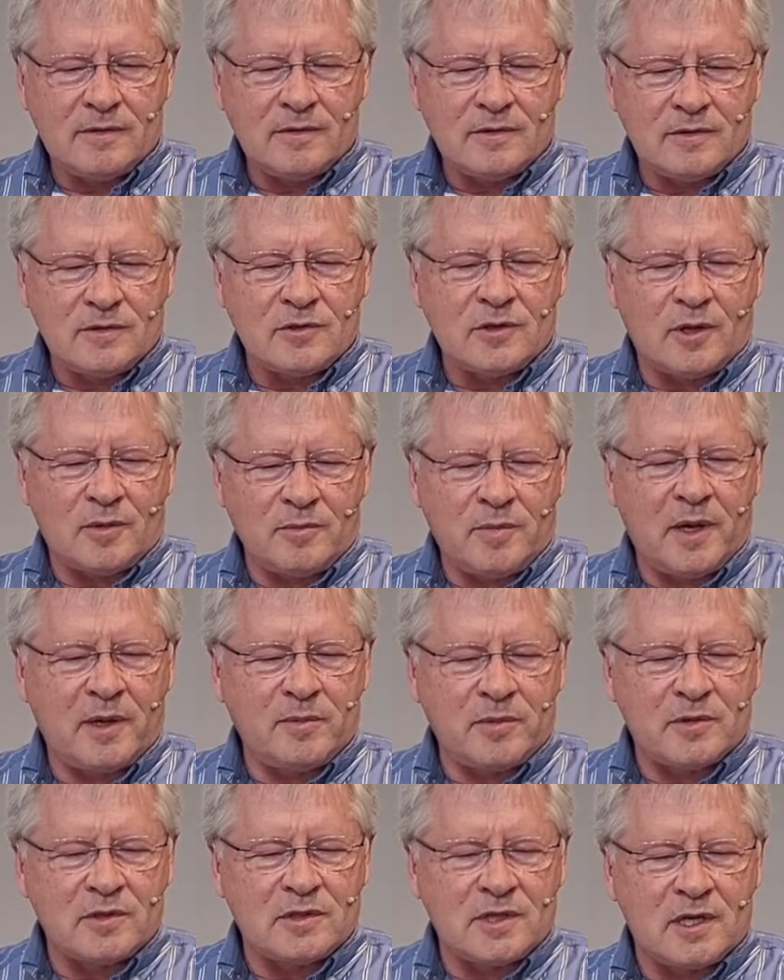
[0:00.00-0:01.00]
And John
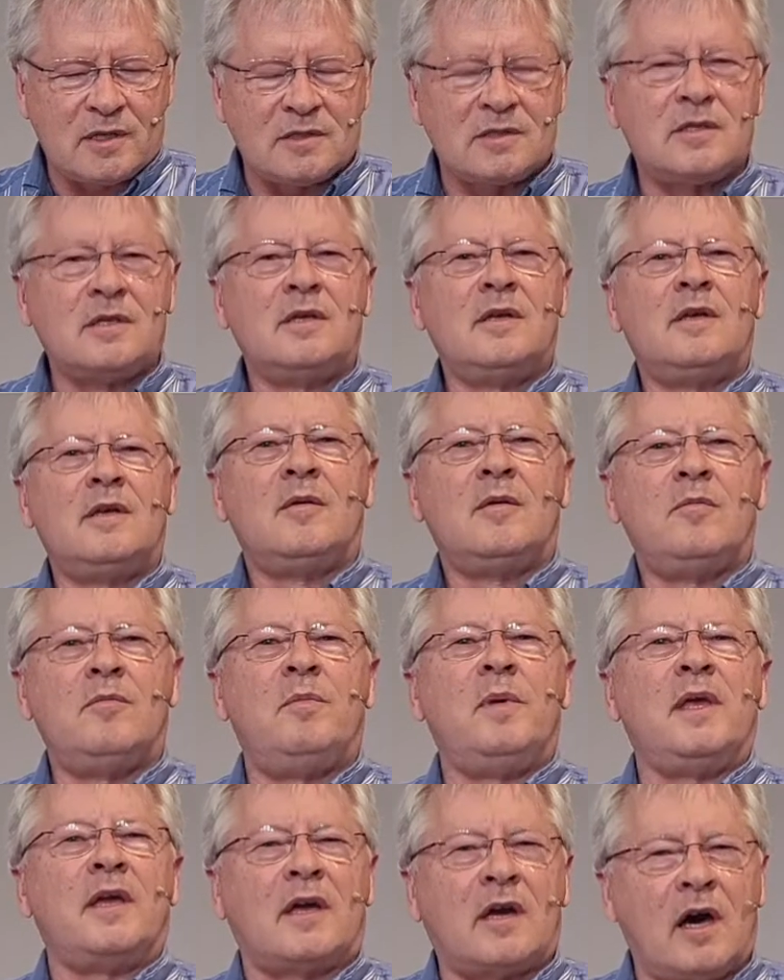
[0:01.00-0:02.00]
Piper says,
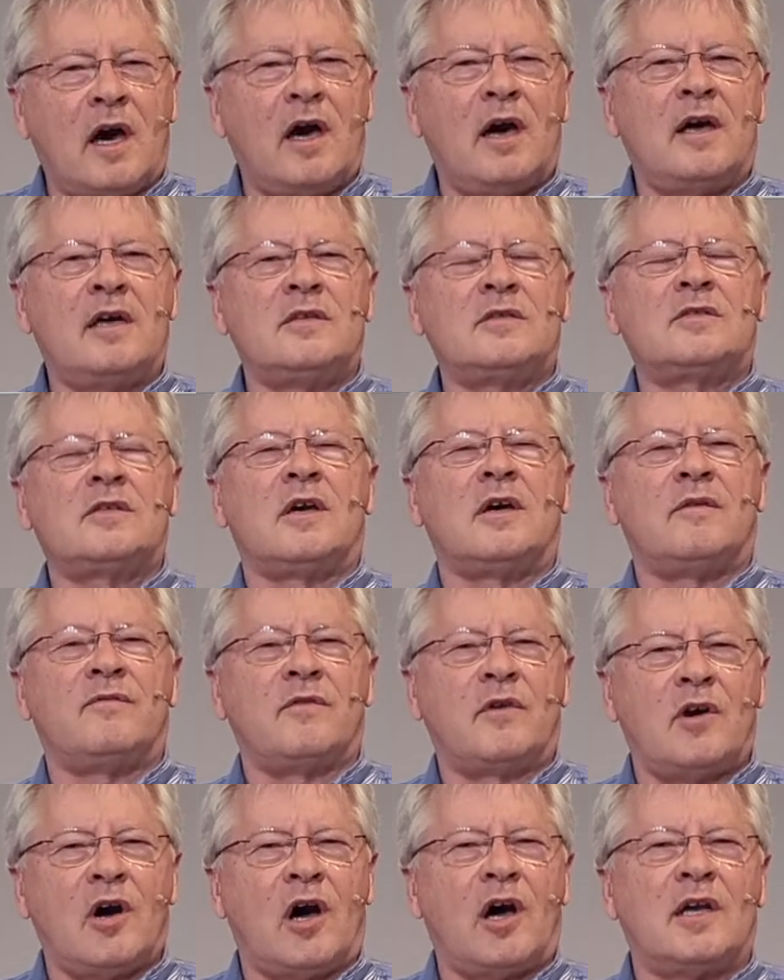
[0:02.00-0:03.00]
because
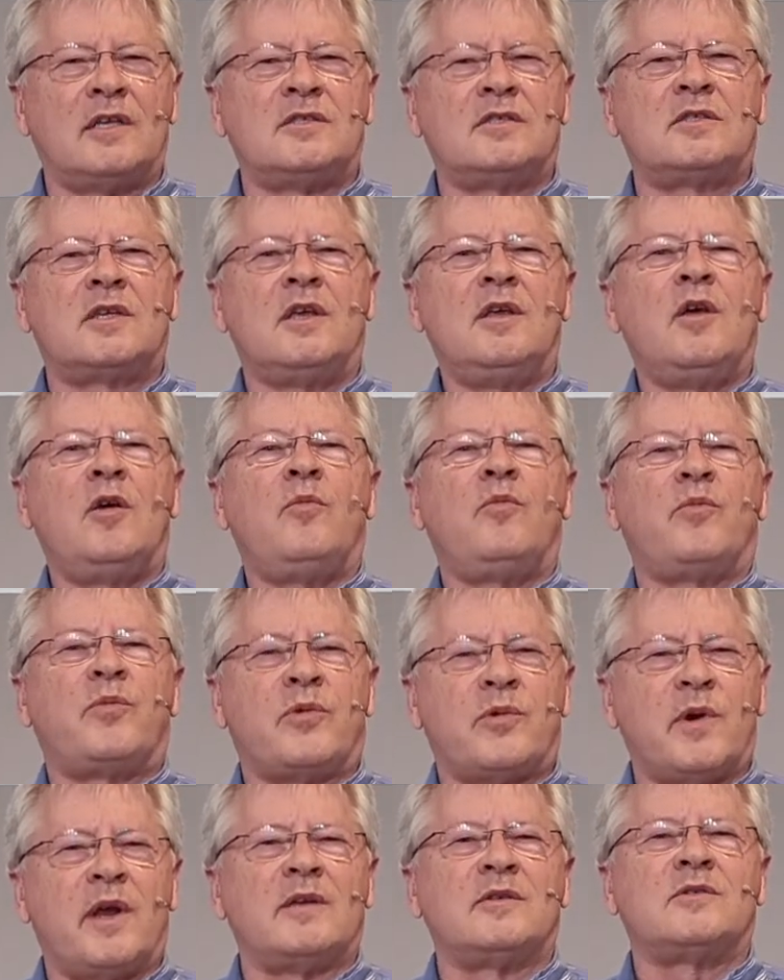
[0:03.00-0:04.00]
of God's
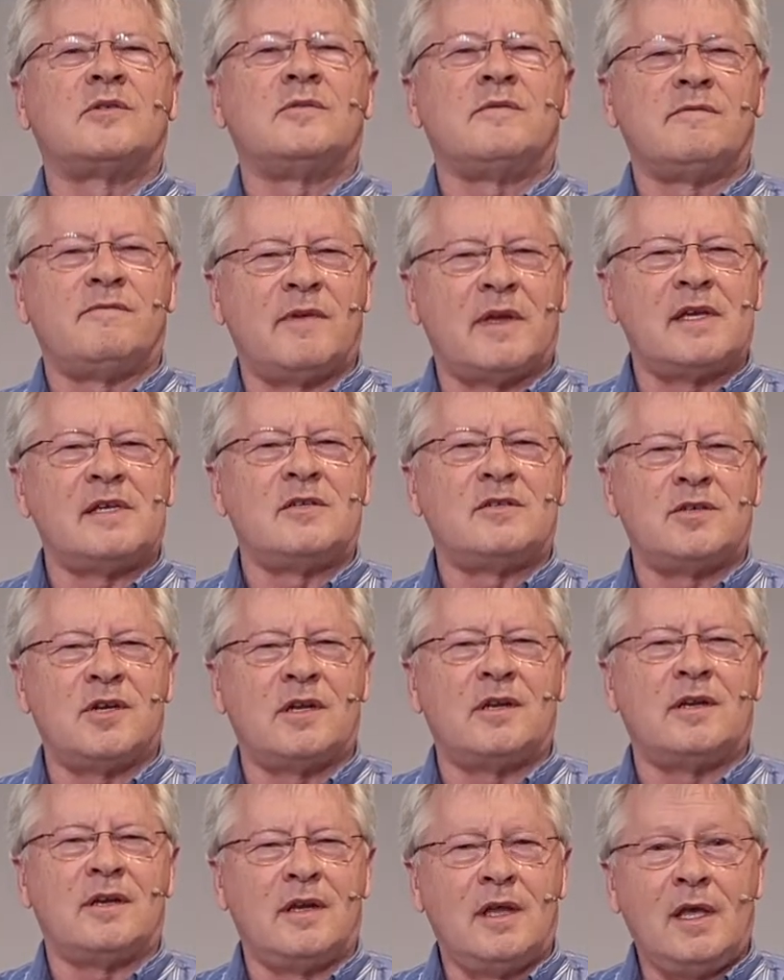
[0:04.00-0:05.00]

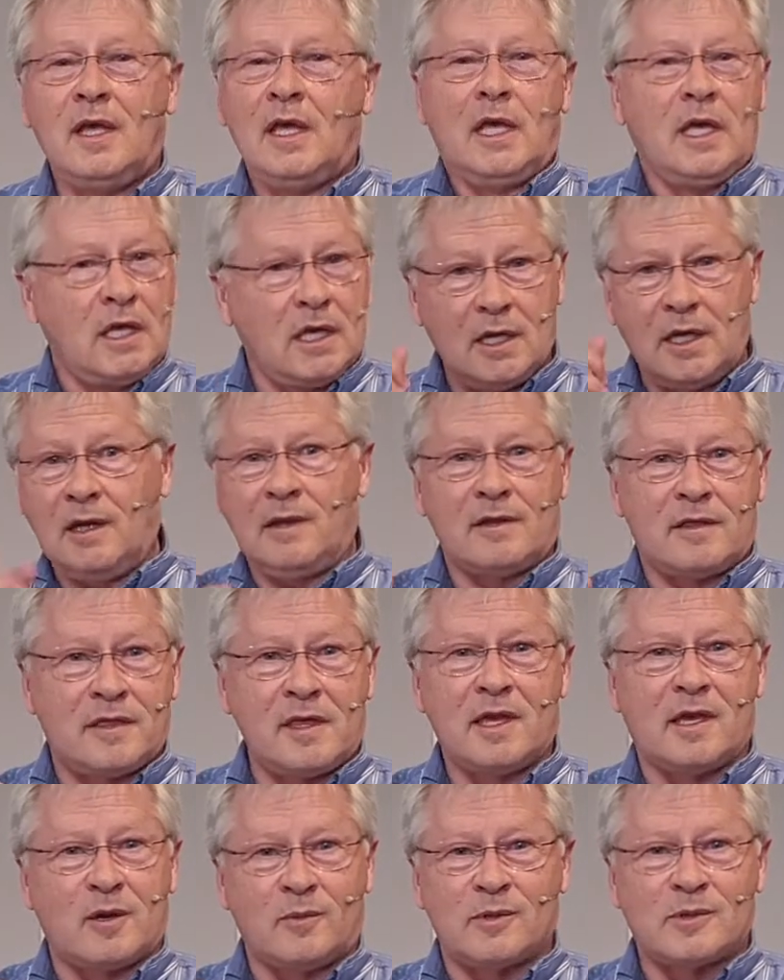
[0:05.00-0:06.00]
preservation. You didn't
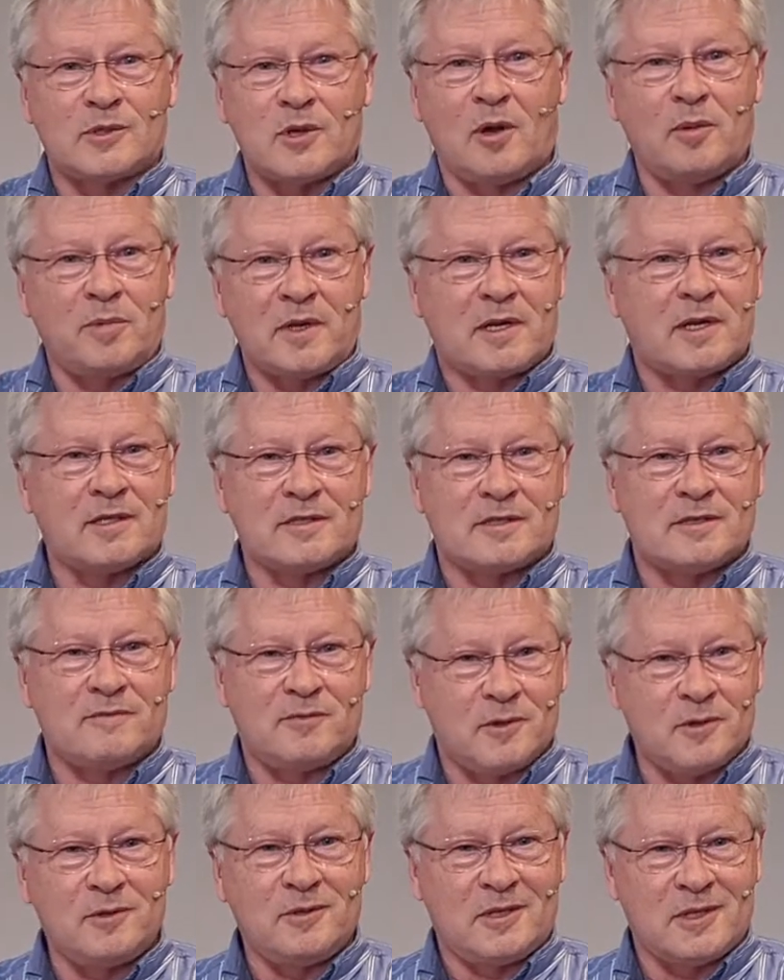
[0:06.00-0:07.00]
think it was all because of
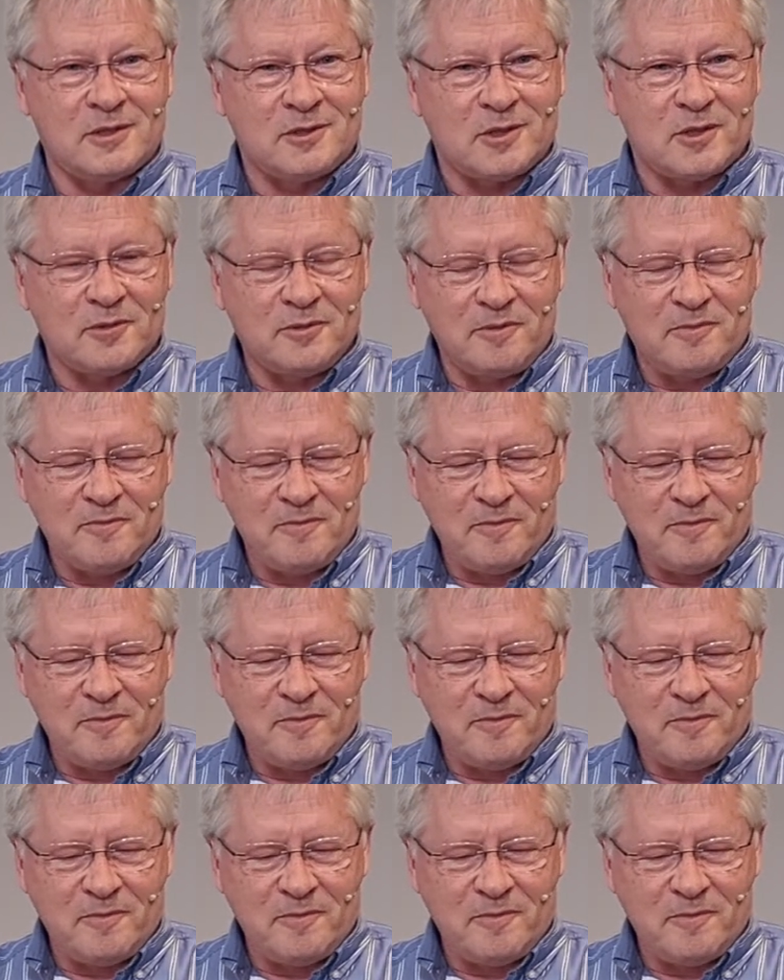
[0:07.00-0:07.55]
you, did you?